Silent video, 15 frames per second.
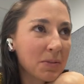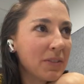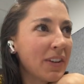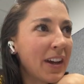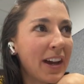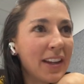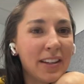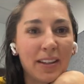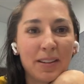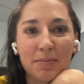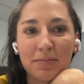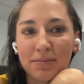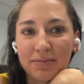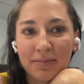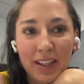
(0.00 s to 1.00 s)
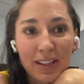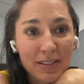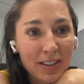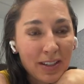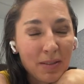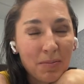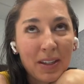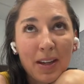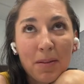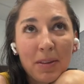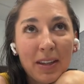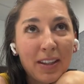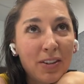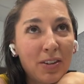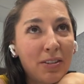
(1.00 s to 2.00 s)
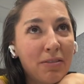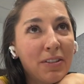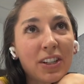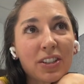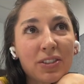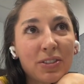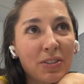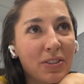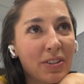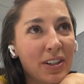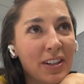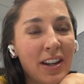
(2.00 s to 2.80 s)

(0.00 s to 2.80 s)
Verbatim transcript: We've had him. He's going to be coming in on a rickshaw.